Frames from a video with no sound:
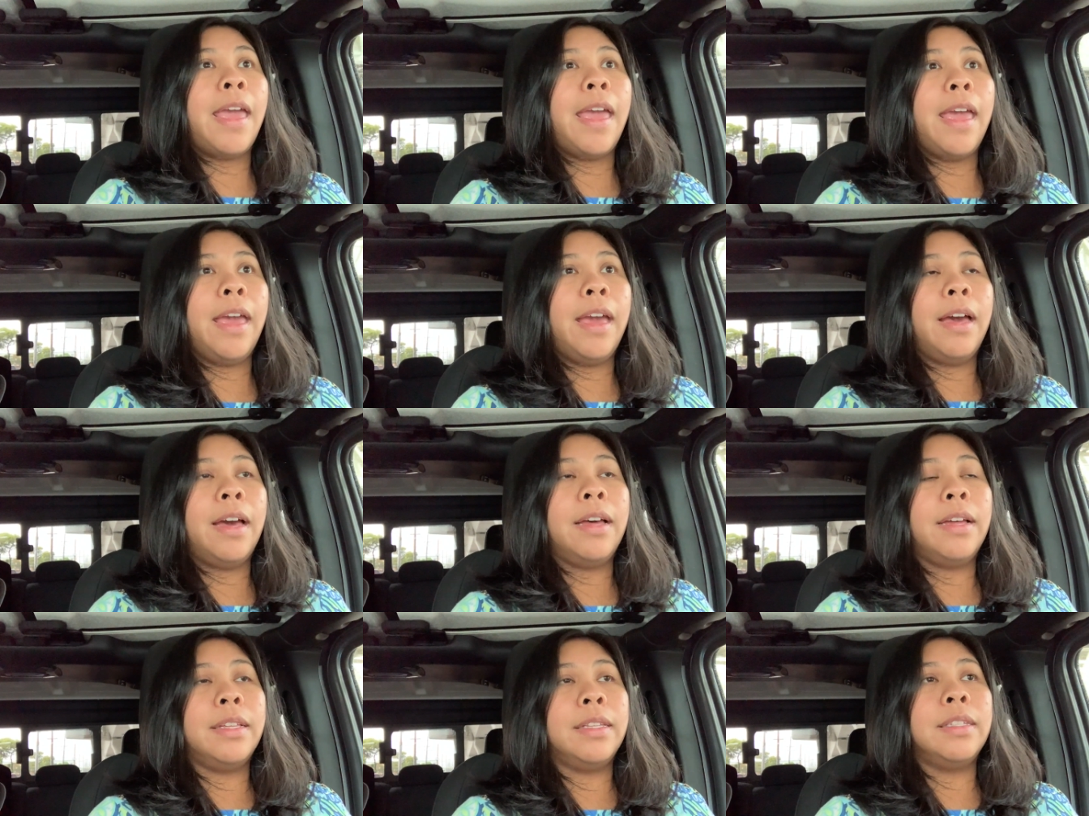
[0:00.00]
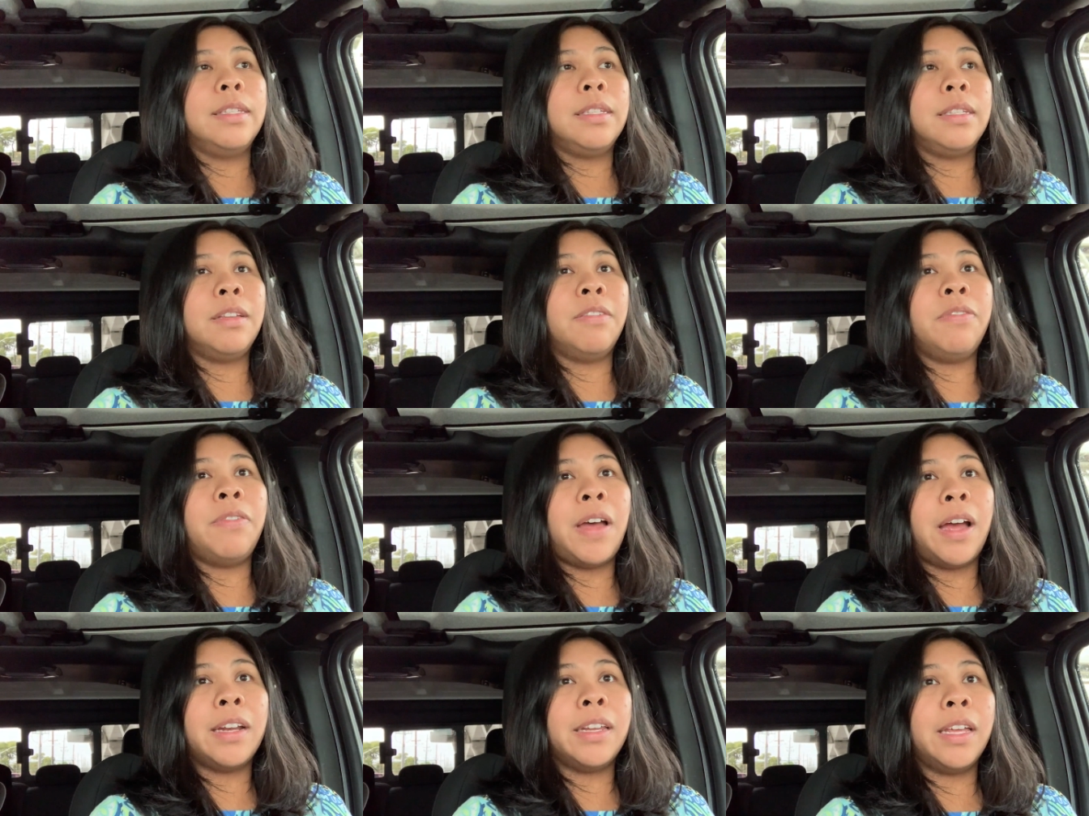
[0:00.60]
And the
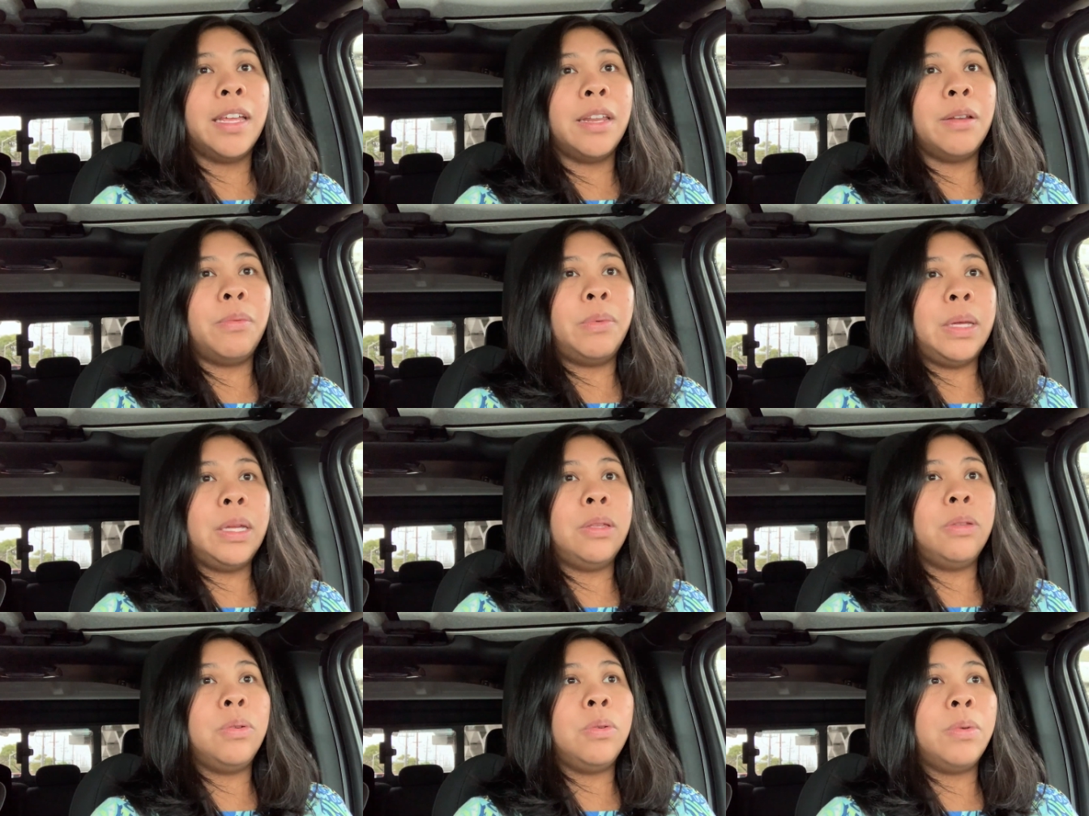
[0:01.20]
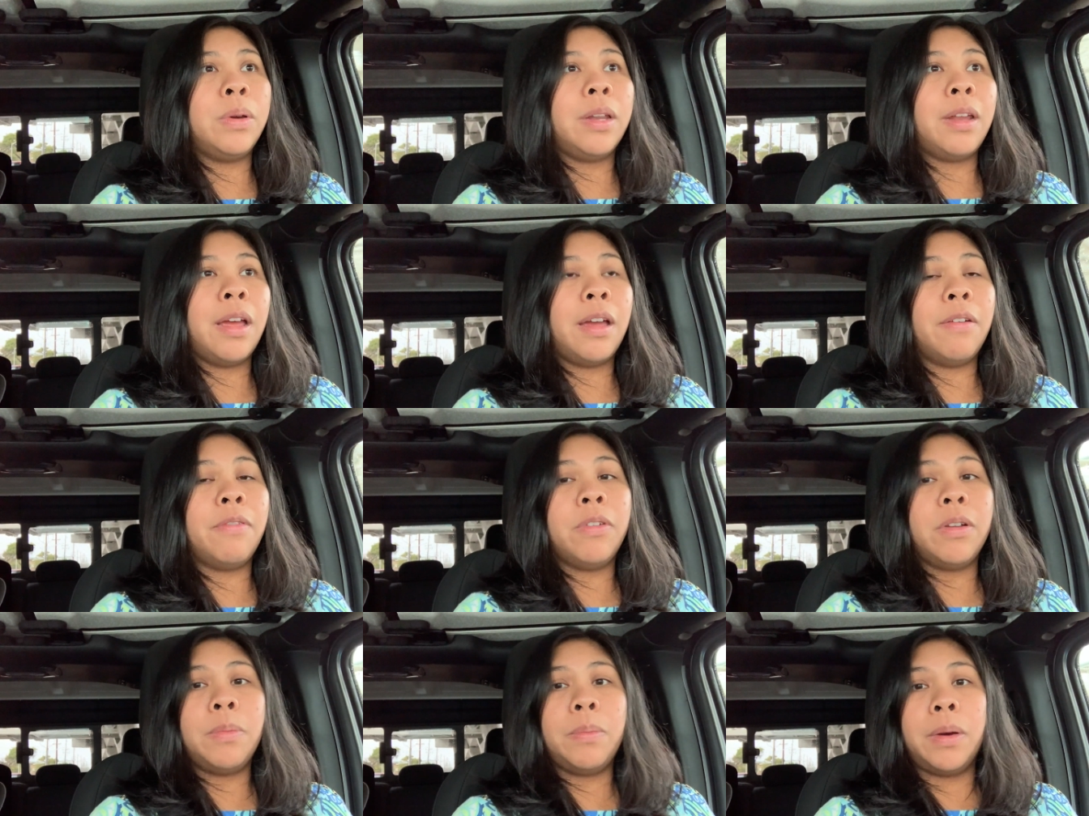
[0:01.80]
fact that we do it
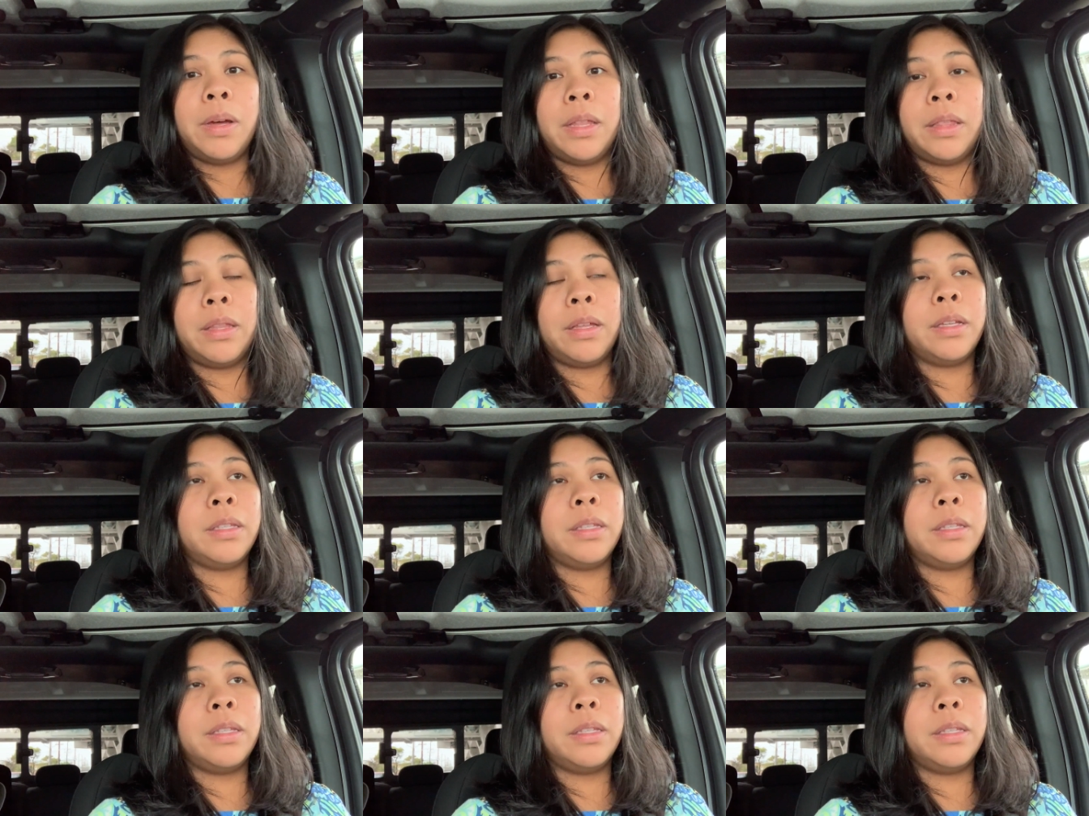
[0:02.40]
every month,